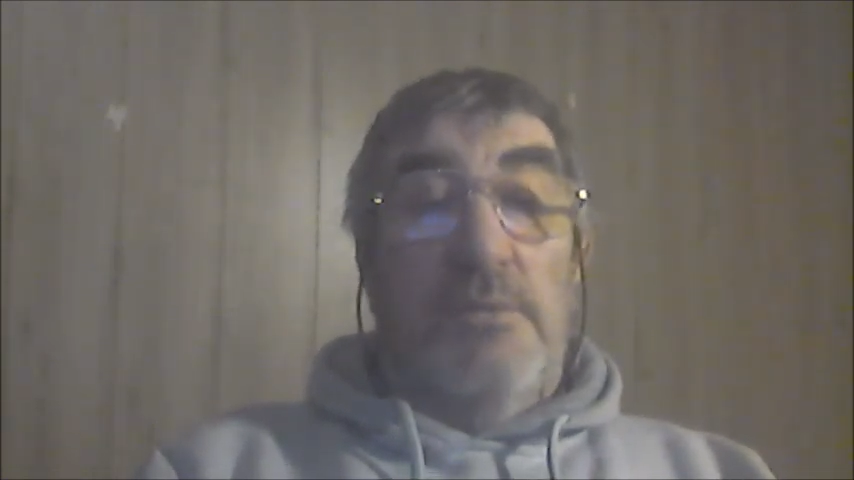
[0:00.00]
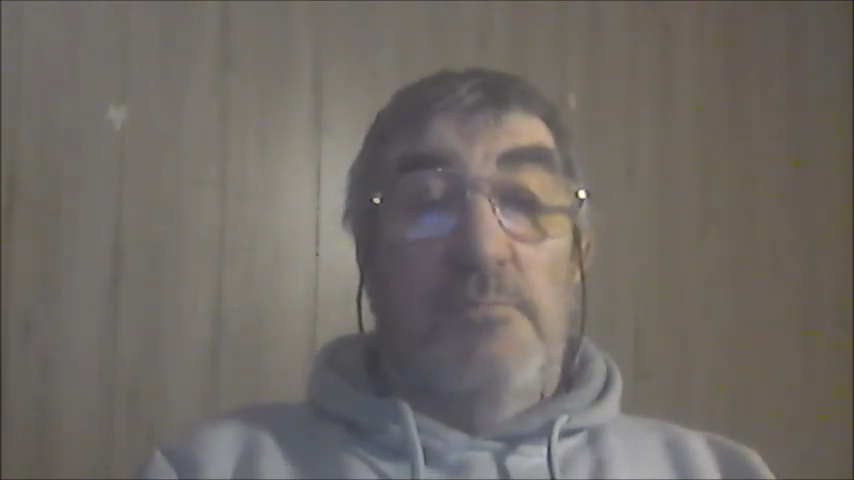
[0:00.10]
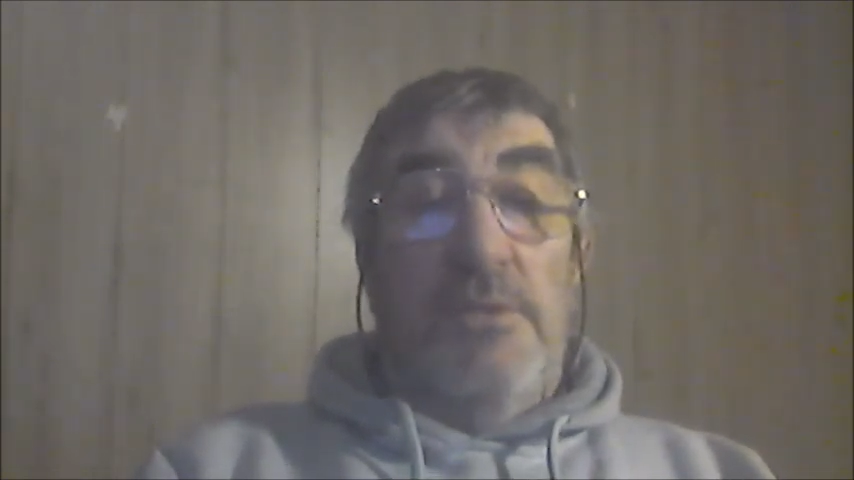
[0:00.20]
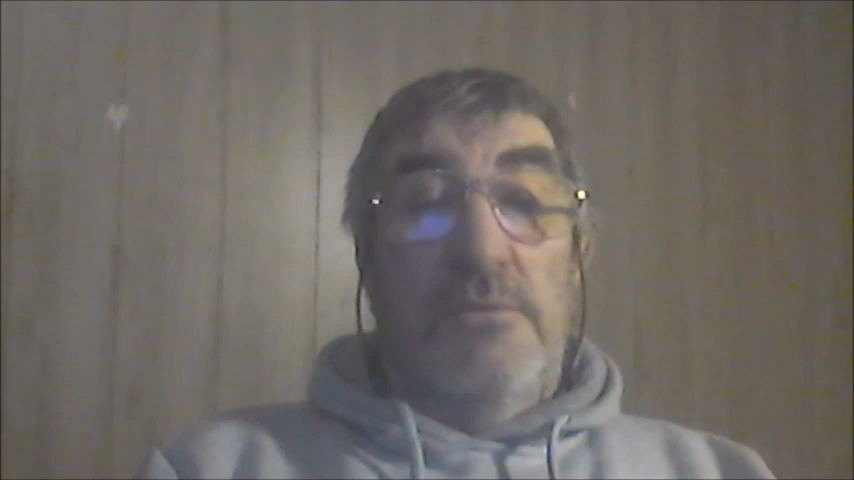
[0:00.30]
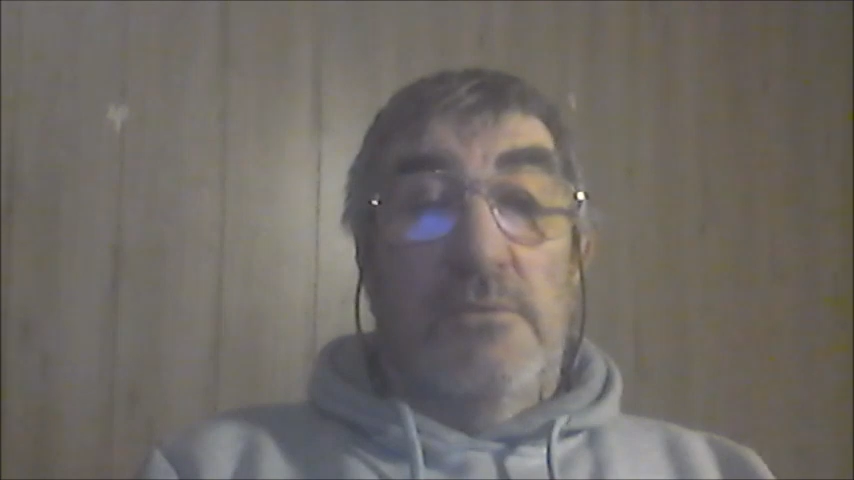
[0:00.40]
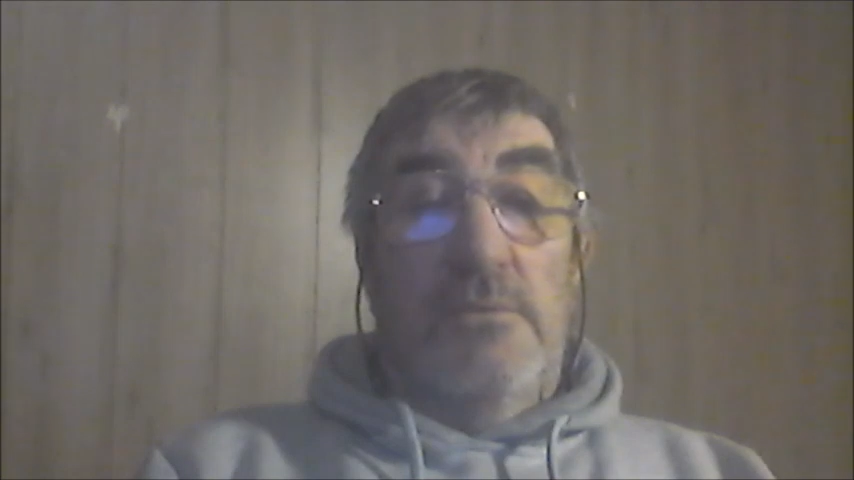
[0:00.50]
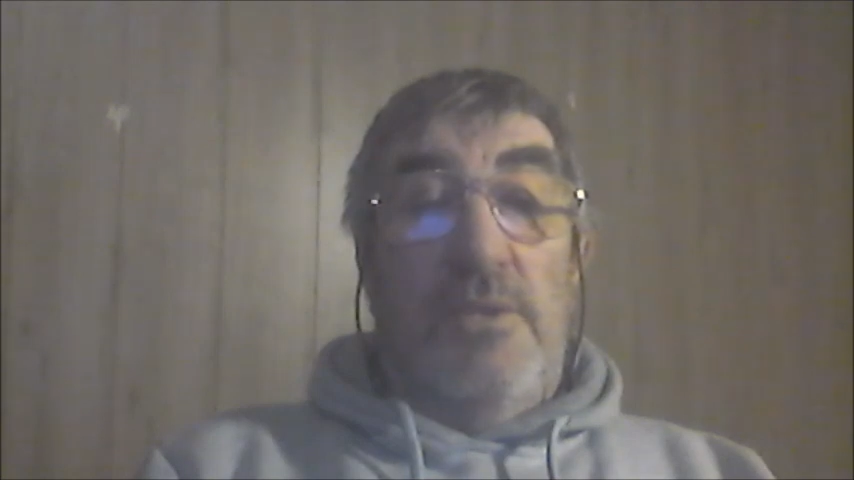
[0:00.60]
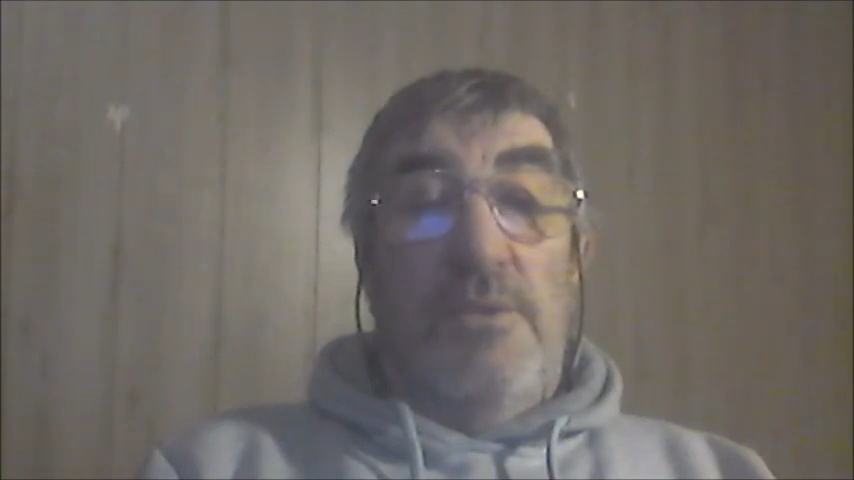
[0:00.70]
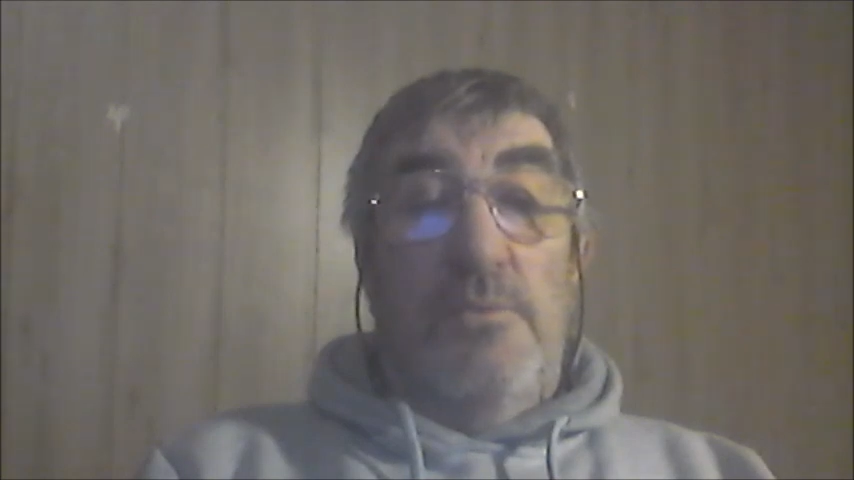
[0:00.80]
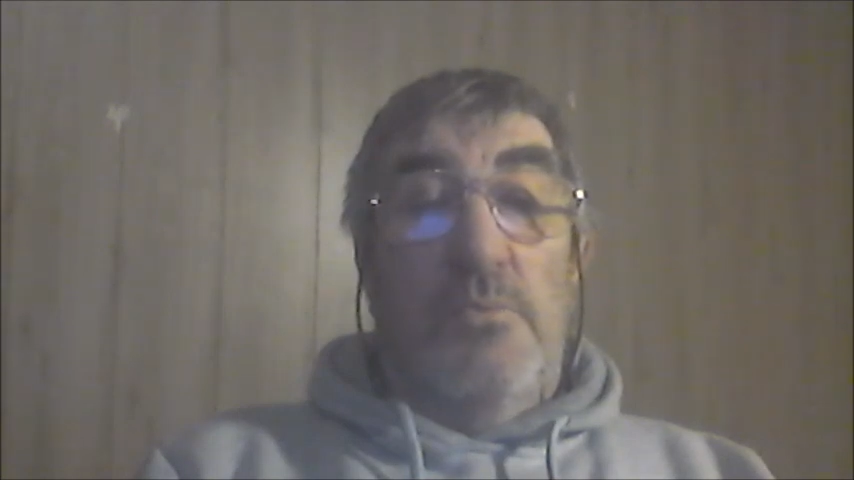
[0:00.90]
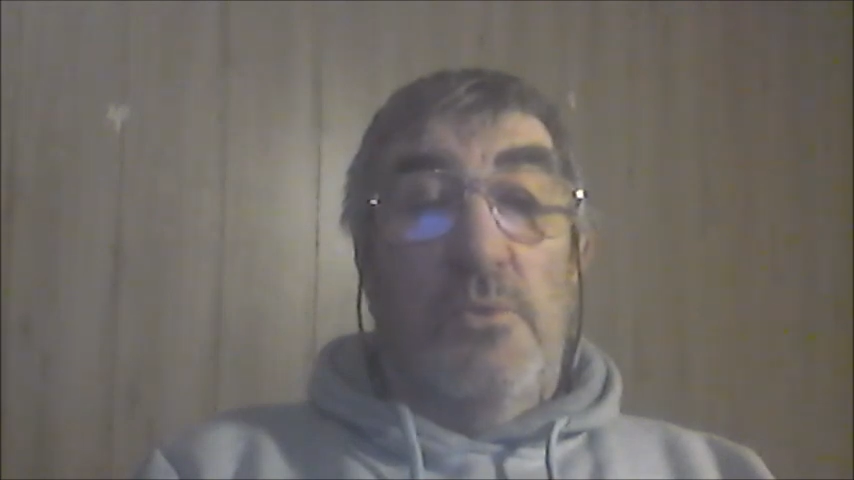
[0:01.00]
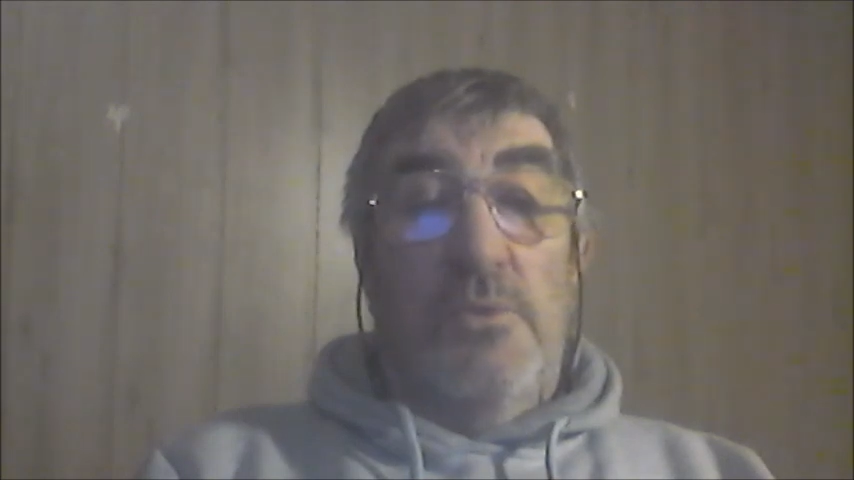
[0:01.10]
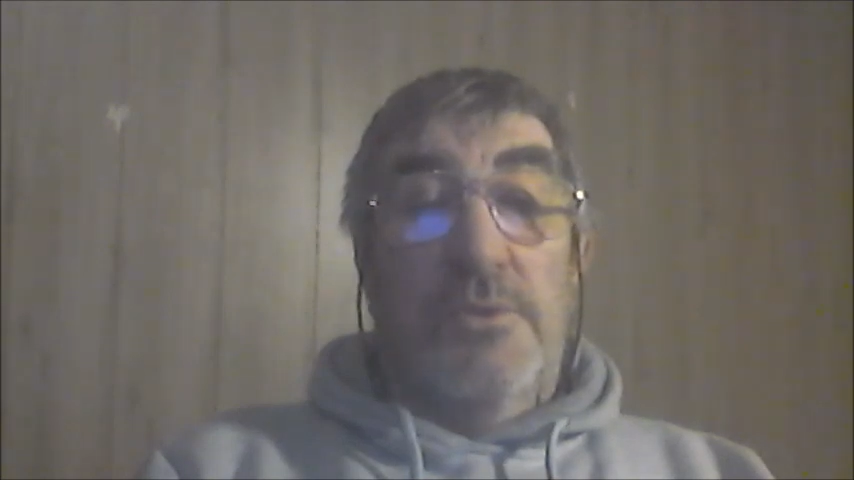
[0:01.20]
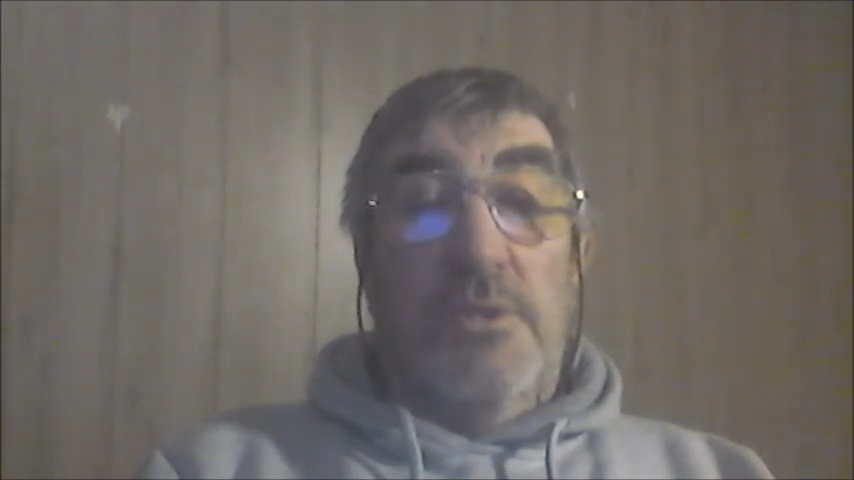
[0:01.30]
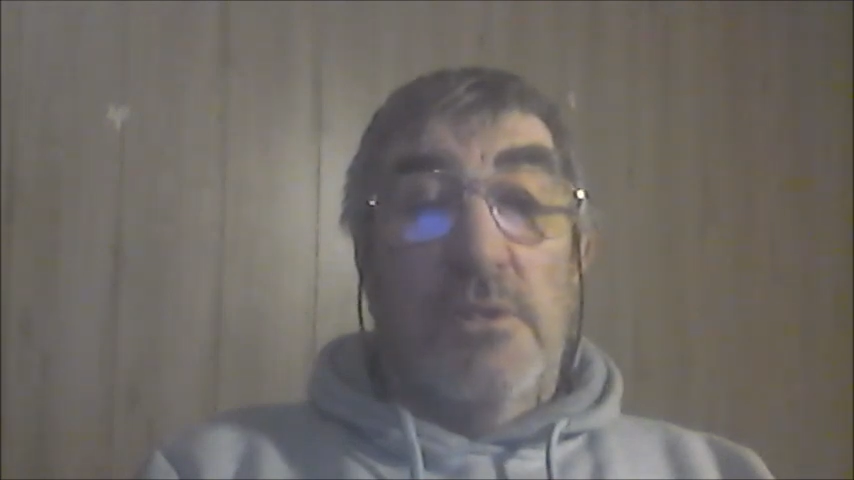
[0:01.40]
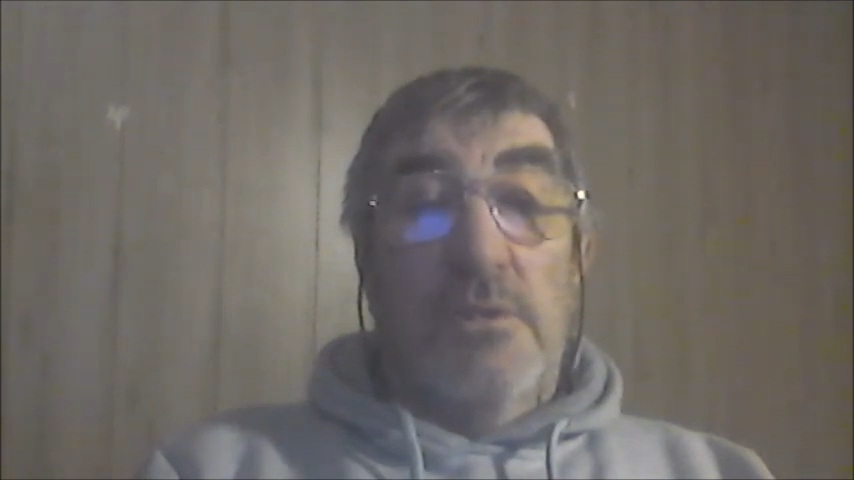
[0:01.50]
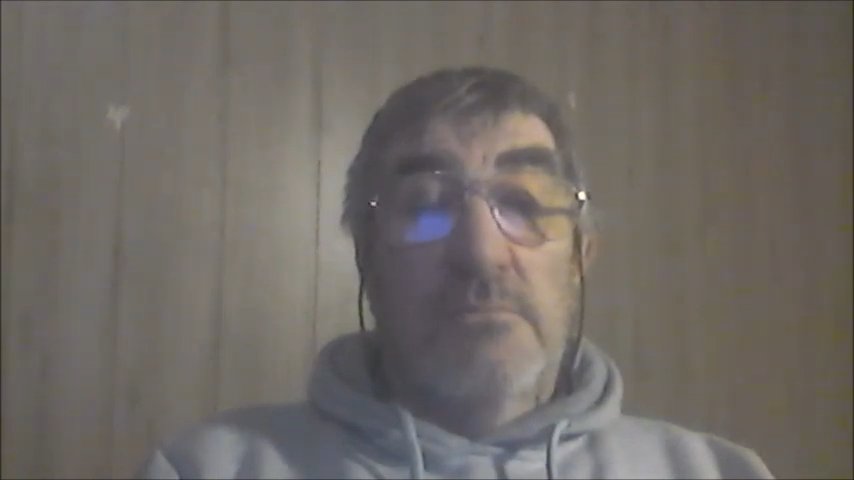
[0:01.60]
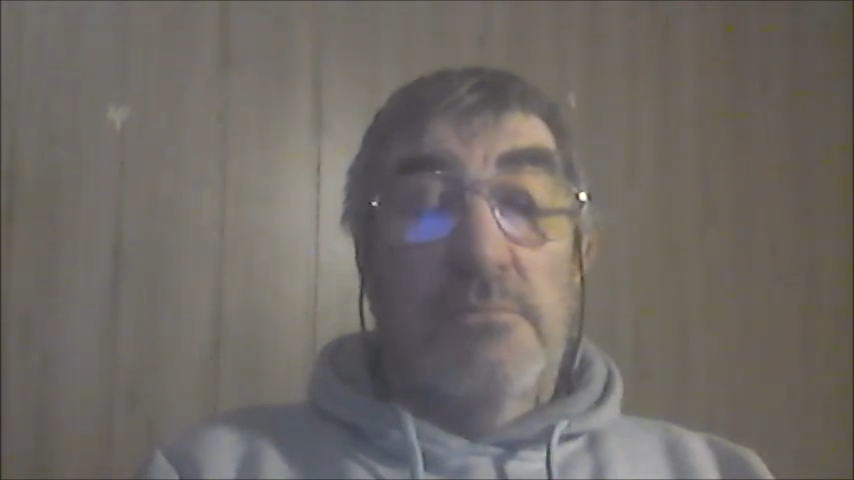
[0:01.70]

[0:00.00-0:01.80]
them in the water,